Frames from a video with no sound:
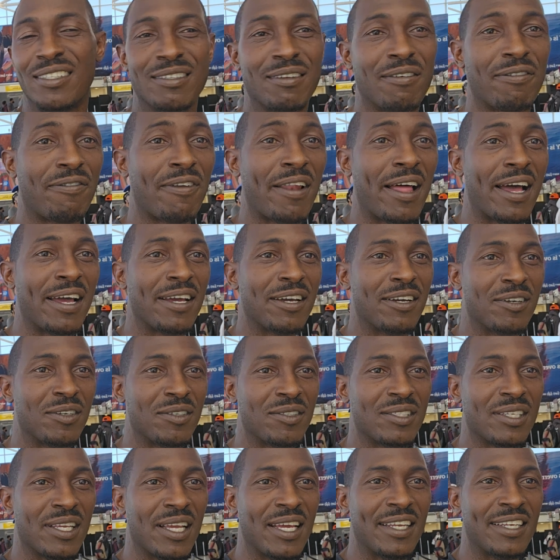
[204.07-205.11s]
the
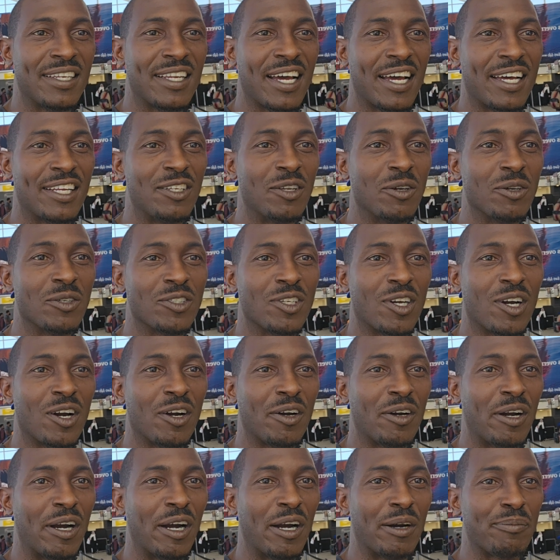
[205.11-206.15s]
flyers, and uh, those
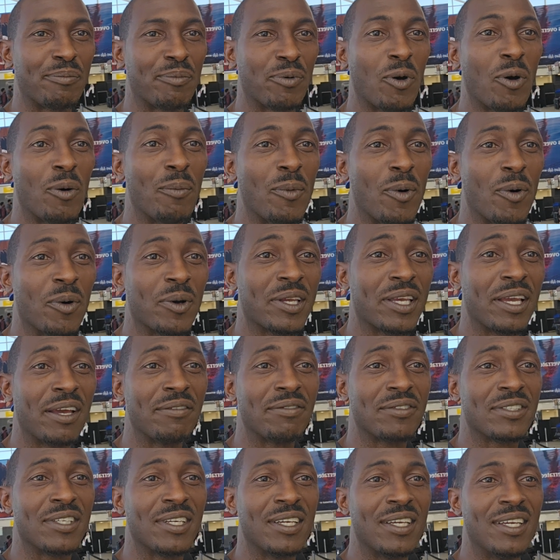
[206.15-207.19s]
are our promo
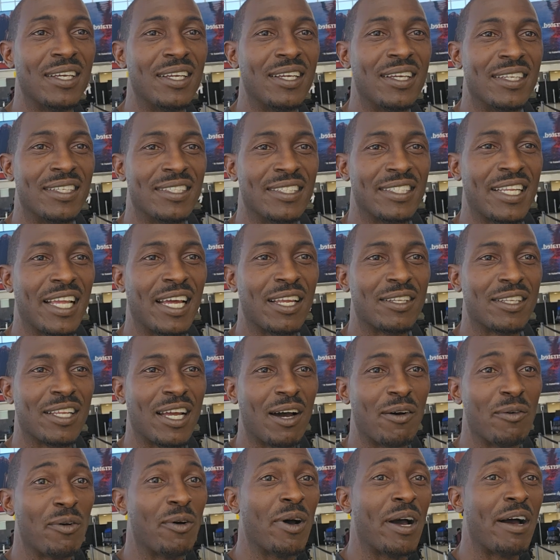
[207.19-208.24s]
gifts that
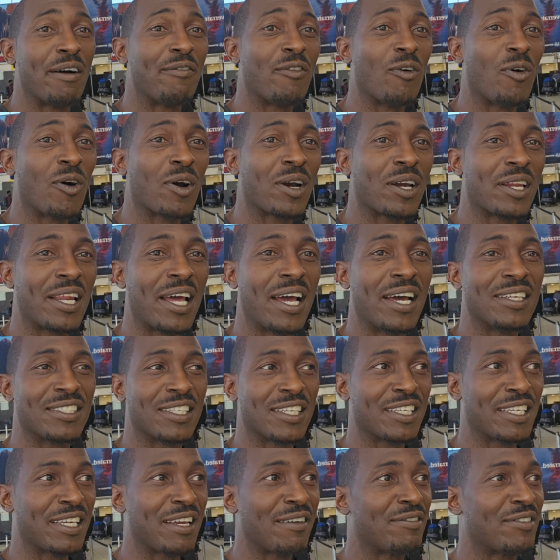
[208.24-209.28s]
uh, we'll have organized
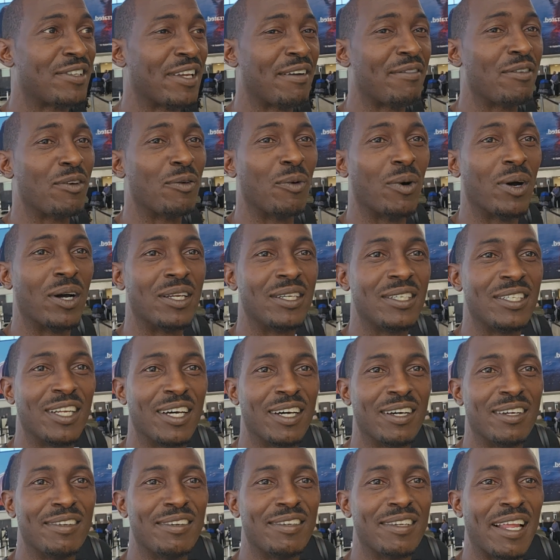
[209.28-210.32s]
and give to everyone, you
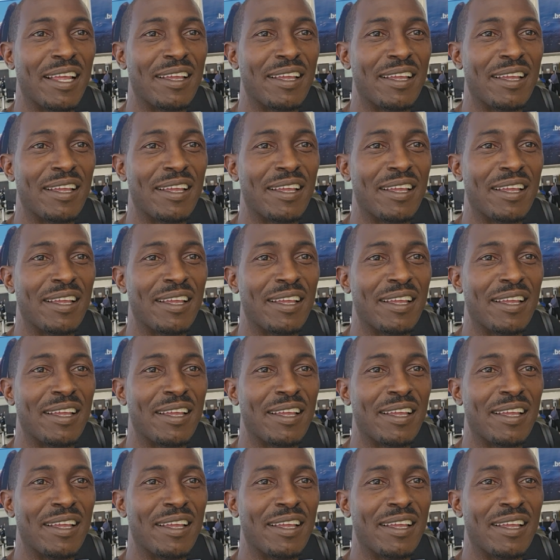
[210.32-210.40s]
know,